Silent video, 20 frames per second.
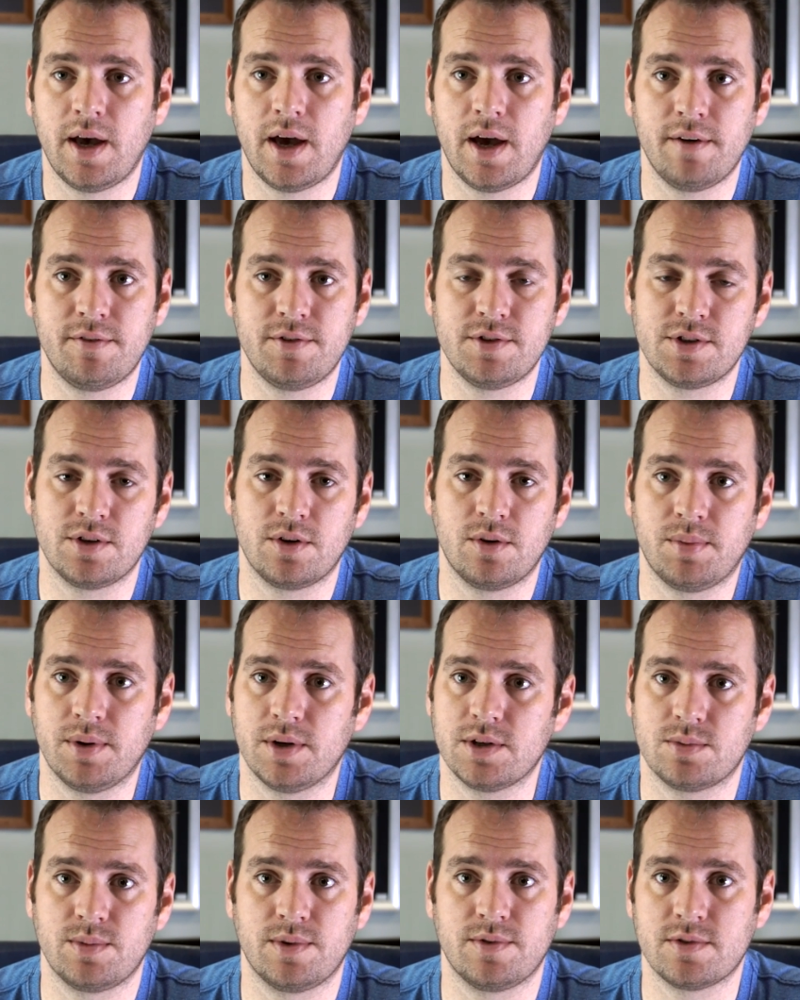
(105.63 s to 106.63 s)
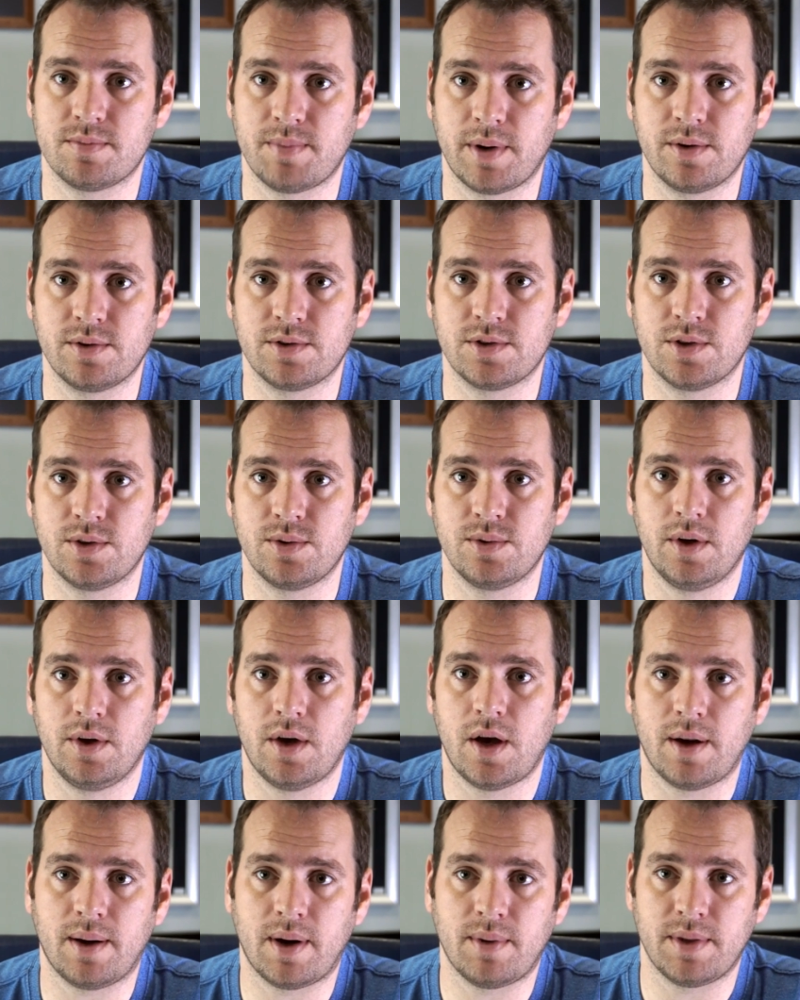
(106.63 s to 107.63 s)
Every single person we've spoke to
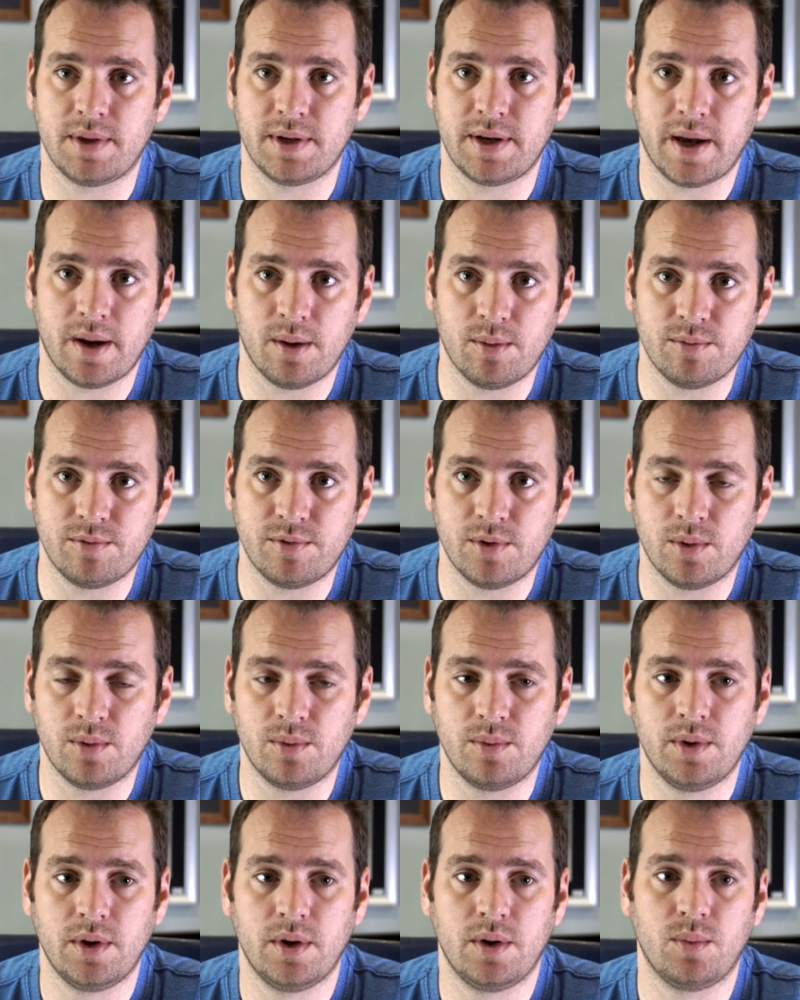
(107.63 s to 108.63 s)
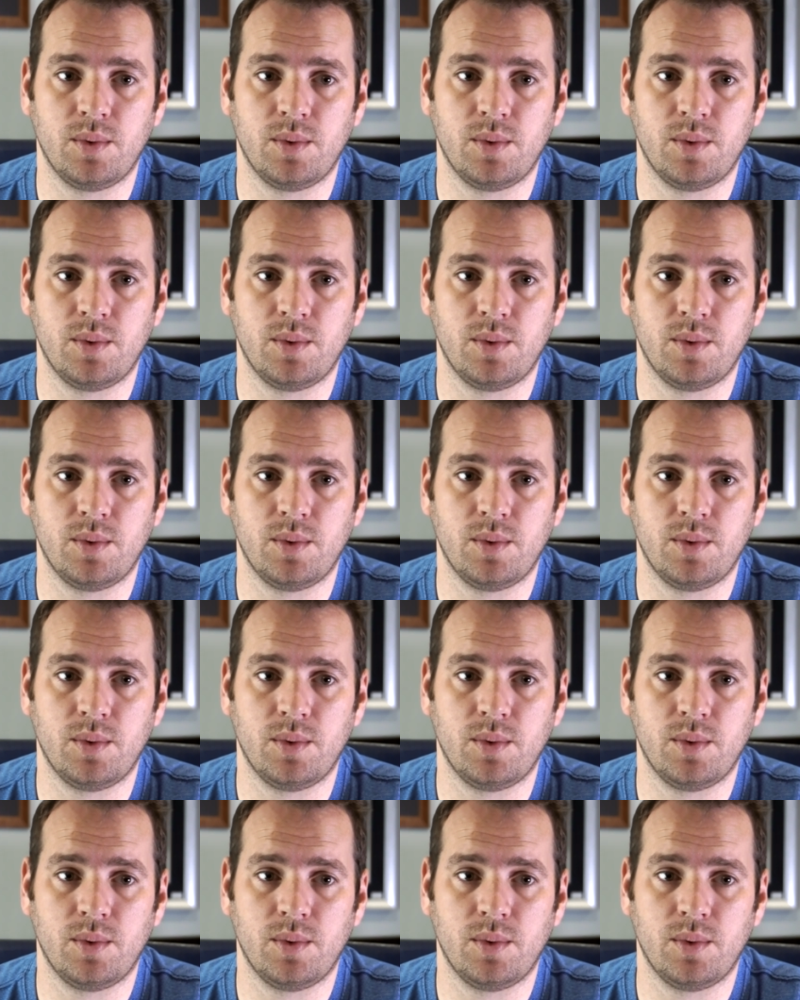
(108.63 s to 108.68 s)
has been helpful.